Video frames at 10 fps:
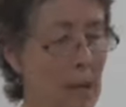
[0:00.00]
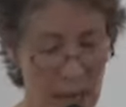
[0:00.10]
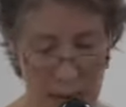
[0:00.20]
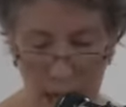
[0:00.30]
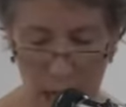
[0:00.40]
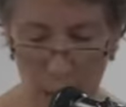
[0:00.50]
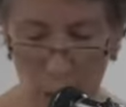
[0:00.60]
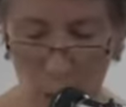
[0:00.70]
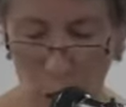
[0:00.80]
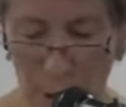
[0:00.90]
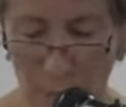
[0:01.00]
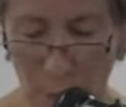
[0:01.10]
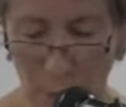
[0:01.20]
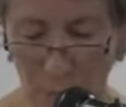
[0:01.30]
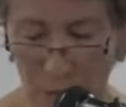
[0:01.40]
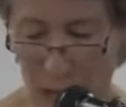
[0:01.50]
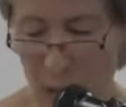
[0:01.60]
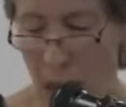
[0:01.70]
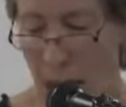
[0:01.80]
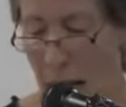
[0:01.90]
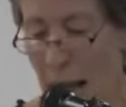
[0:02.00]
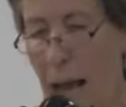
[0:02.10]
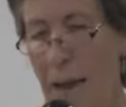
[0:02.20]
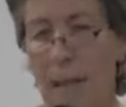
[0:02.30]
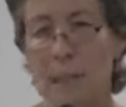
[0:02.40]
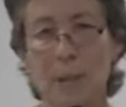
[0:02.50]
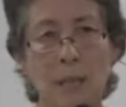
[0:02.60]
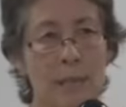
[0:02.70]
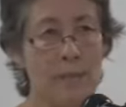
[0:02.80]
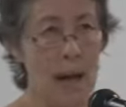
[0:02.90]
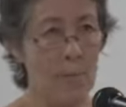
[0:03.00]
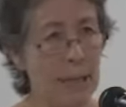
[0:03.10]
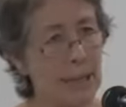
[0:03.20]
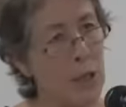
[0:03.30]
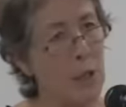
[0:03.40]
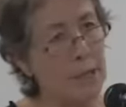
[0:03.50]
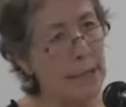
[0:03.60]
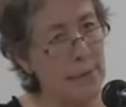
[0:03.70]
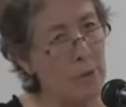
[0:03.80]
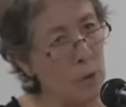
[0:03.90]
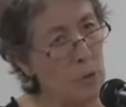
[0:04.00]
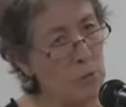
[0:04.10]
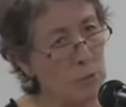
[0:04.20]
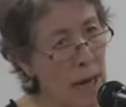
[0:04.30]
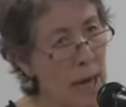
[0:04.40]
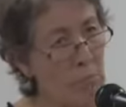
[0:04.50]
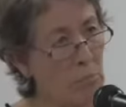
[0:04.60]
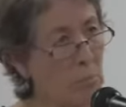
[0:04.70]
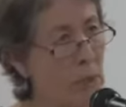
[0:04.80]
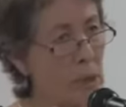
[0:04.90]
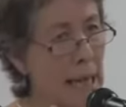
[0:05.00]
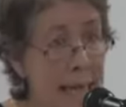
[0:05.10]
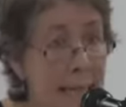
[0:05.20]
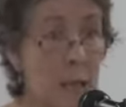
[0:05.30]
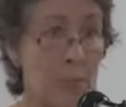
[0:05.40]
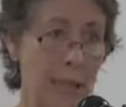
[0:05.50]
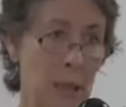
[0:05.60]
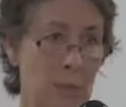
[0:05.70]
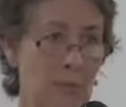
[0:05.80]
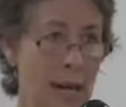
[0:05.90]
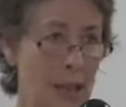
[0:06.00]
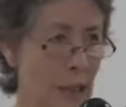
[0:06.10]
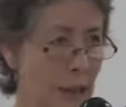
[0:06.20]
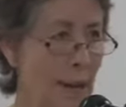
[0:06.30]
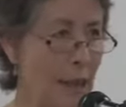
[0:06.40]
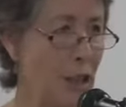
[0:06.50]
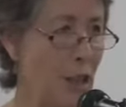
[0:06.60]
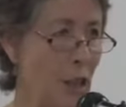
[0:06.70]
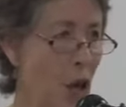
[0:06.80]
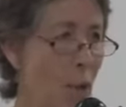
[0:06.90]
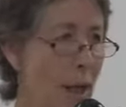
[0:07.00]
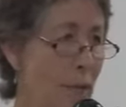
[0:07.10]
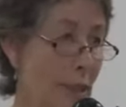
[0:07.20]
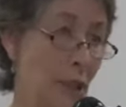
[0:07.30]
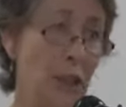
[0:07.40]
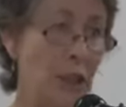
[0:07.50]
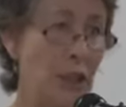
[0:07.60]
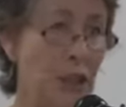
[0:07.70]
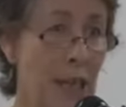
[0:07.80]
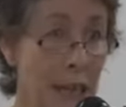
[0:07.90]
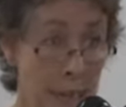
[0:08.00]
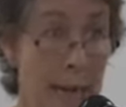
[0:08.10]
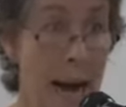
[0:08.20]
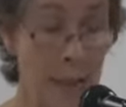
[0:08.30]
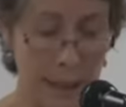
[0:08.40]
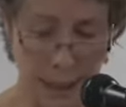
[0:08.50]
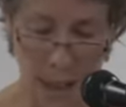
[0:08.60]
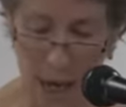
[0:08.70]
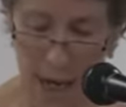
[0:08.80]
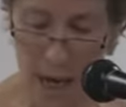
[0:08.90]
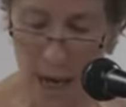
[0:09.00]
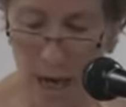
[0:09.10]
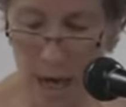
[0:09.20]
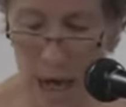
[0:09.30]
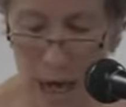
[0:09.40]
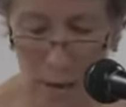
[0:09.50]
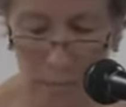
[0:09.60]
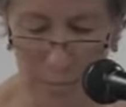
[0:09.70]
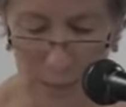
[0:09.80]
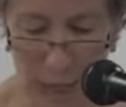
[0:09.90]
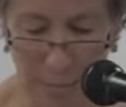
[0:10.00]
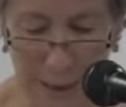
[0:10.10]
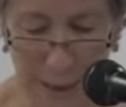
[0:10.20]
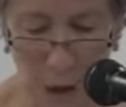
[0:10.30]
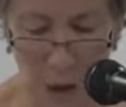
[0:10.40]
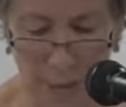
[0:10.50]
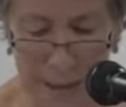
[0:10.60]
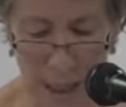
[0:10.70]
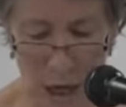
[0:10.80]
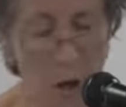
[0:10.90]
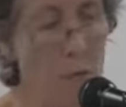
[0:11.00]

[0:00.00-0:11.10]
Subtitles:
It would crumble. And that's because the family serves several indispensable functions, functions that no other institution in our society serves.